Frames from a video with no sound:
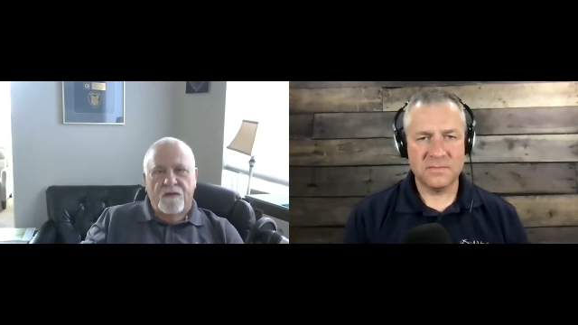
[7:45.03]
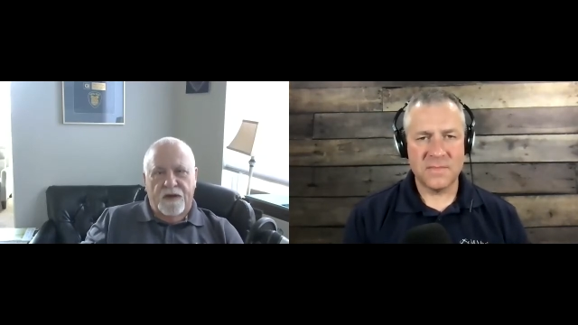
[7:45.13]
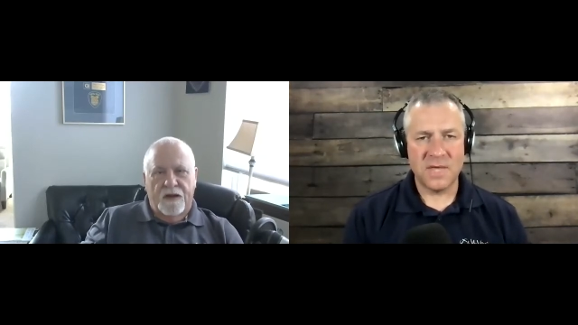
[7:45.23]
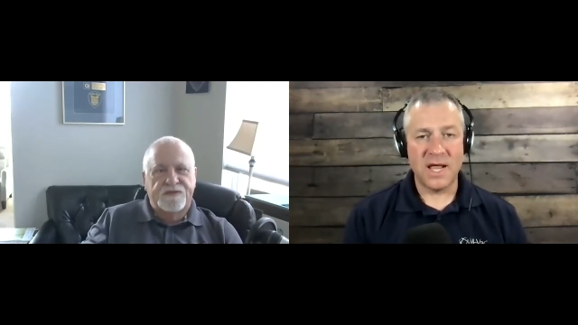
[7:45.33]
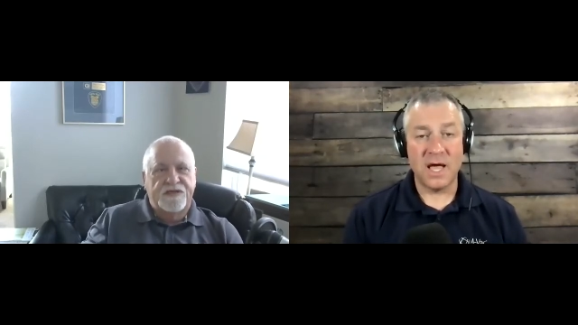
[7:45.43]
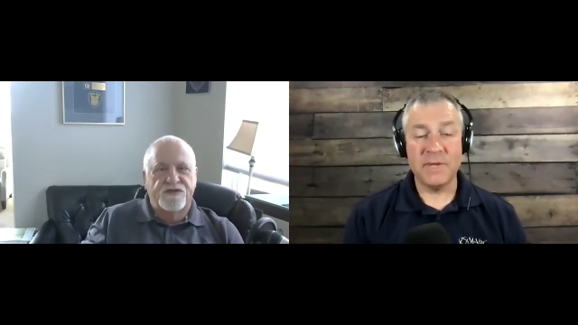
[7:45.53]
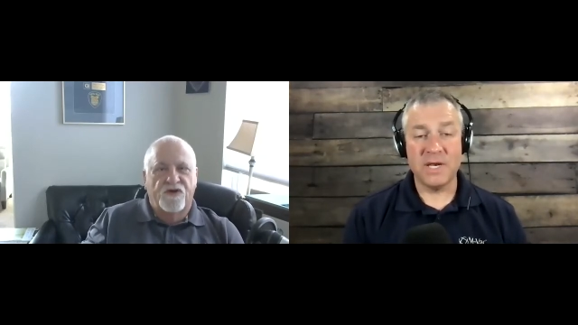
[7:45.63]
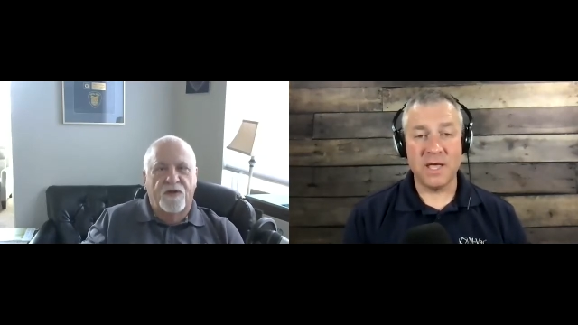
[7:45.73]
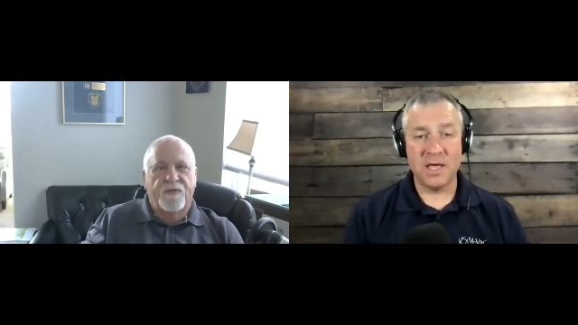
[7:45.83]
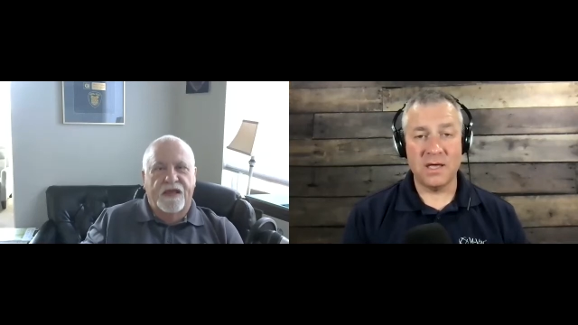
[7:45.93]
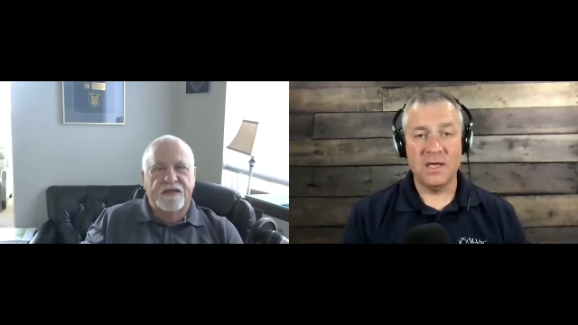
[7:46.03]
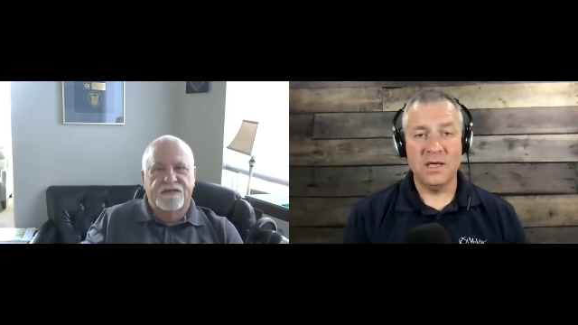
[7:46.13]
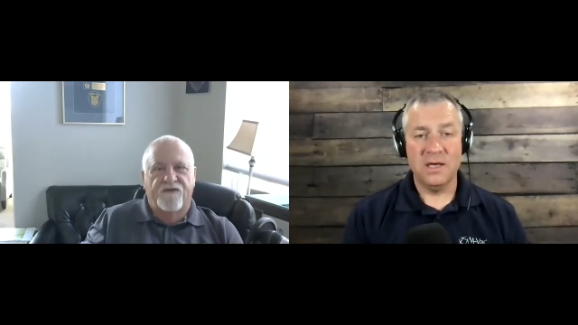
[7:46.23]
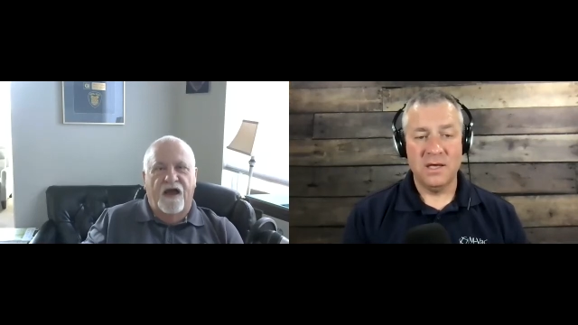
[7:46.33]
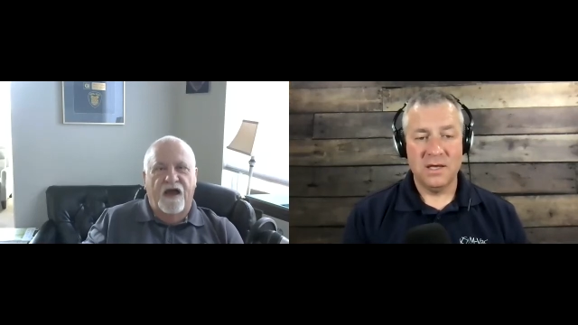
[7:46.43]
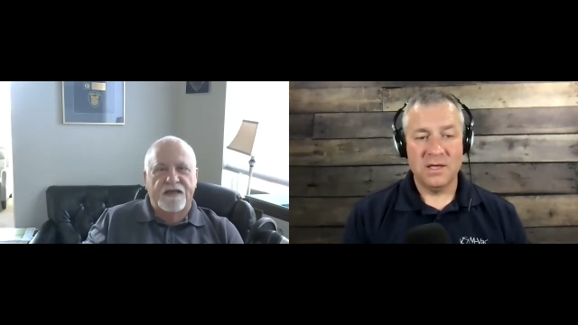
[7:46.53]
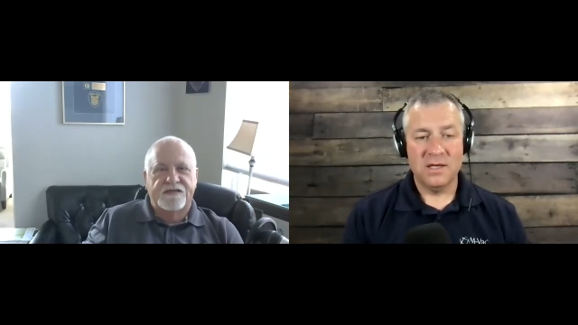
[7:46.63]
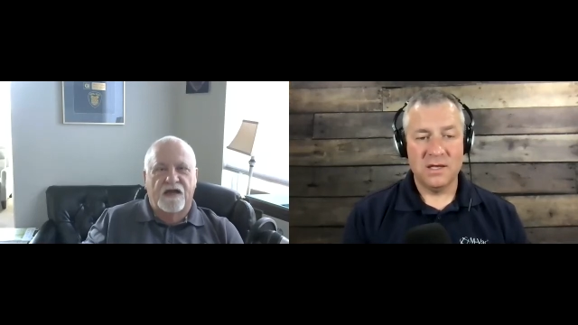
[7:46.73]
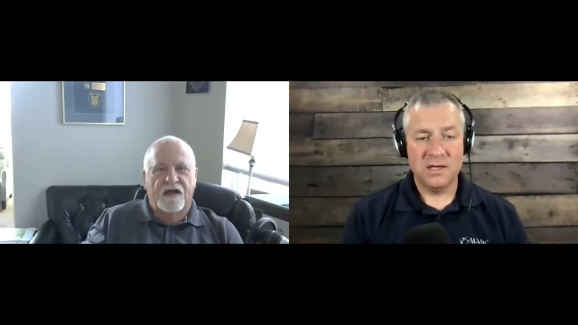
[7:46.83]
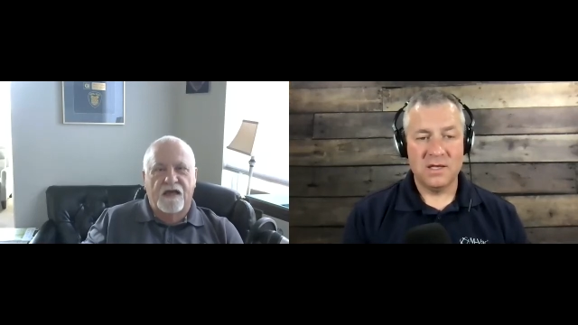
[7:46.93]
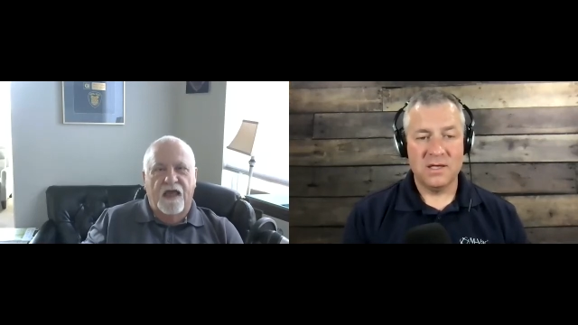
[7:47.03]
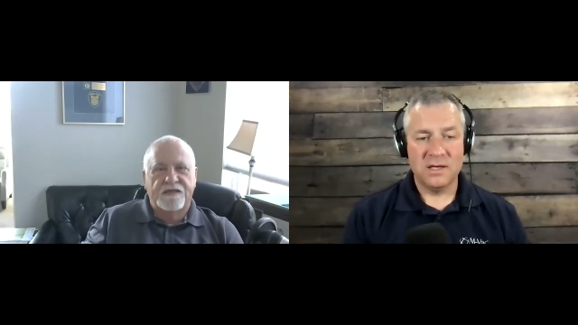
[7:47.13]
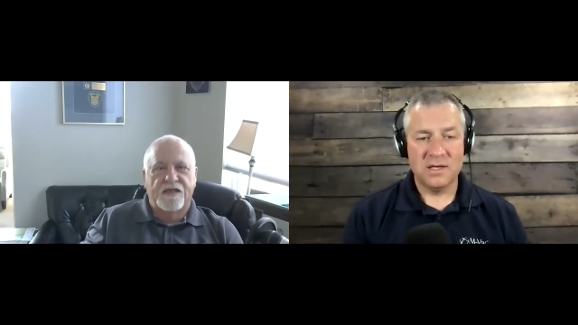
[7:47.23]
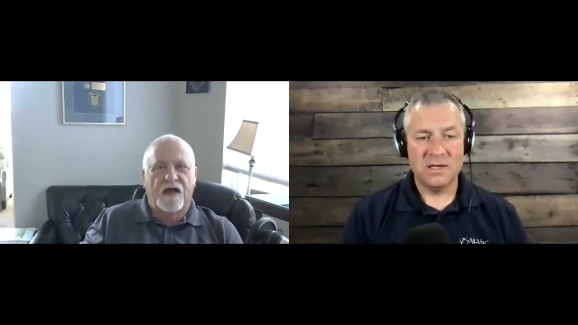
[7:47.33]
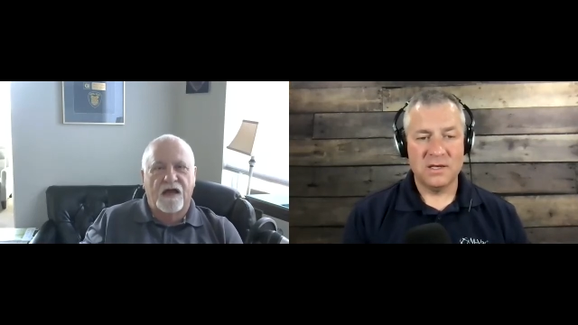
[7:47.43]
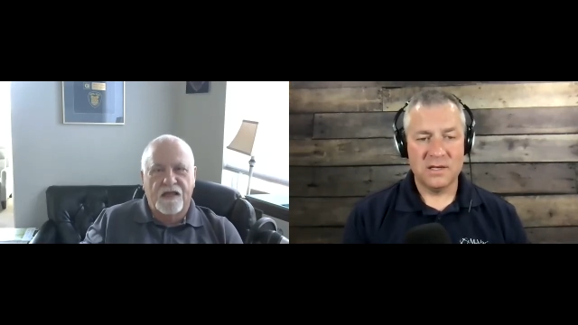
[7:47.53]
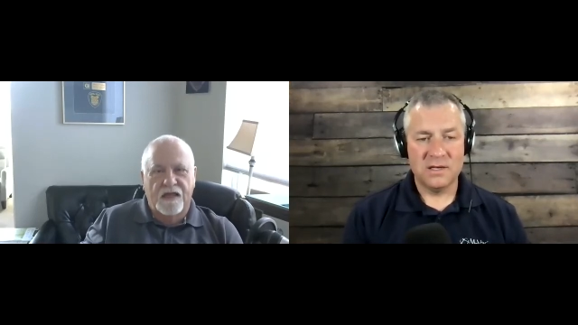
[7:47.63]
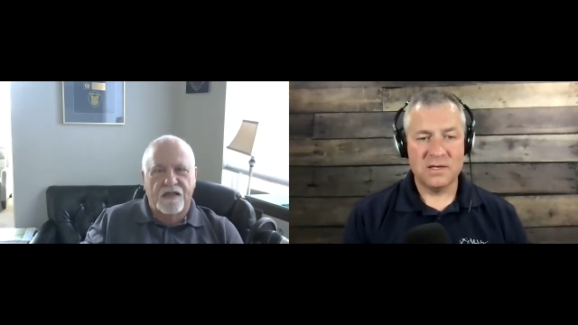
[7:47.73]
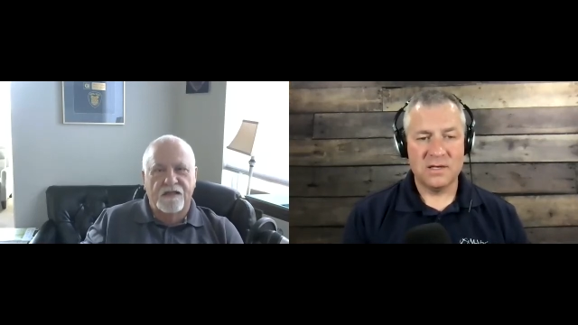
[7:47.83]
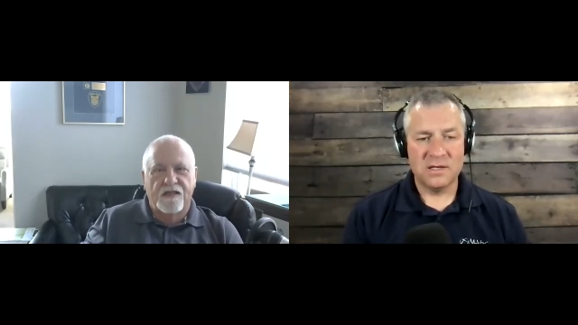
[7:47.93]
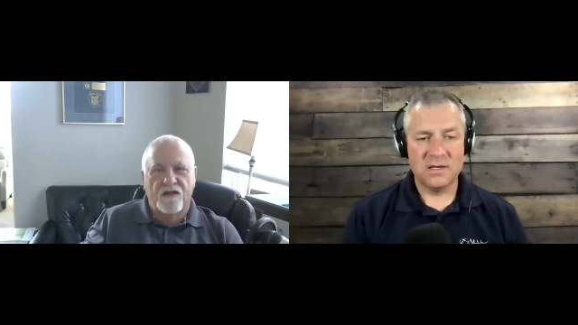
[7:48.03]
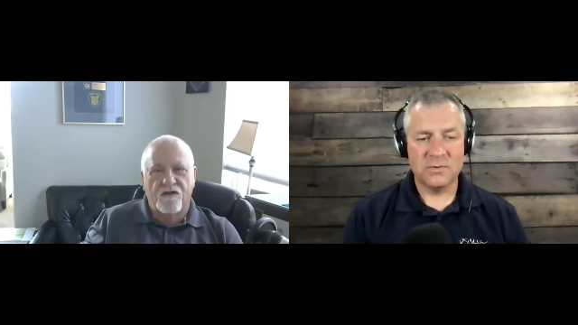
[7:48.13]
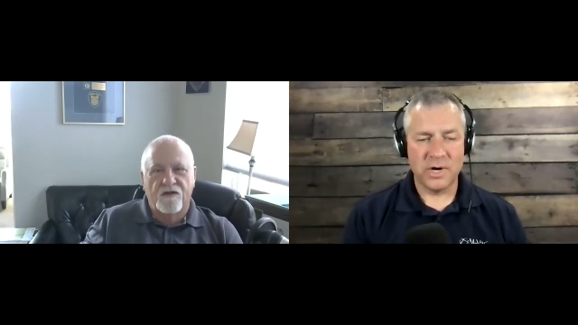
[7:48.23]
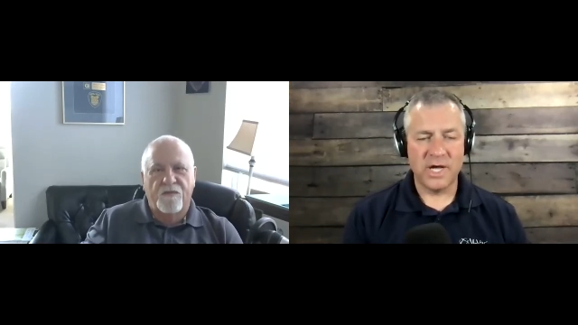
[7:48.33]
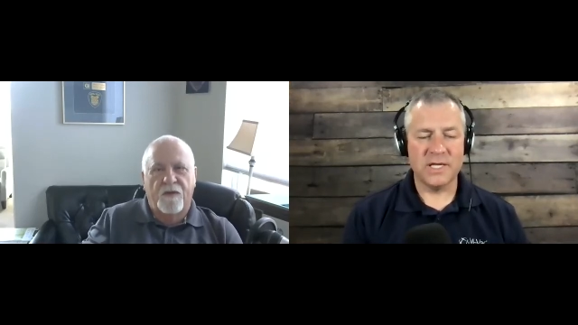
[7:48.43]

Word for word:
Speaker 1: But I'm still many, doing it because of I S O C, A S O C, and you know, right.